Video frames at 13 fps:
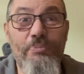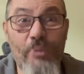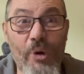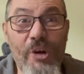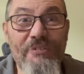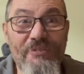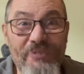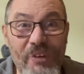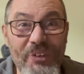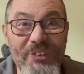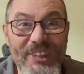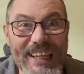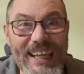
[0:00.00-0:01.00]
more
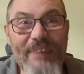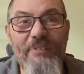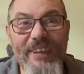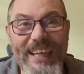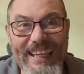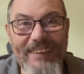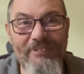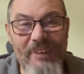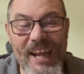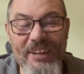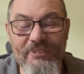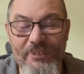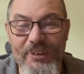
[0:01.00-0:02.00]
fun if you get it
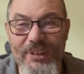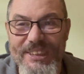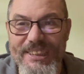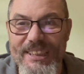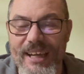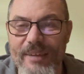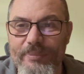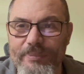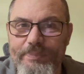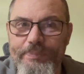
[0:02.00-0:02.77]
right the first time.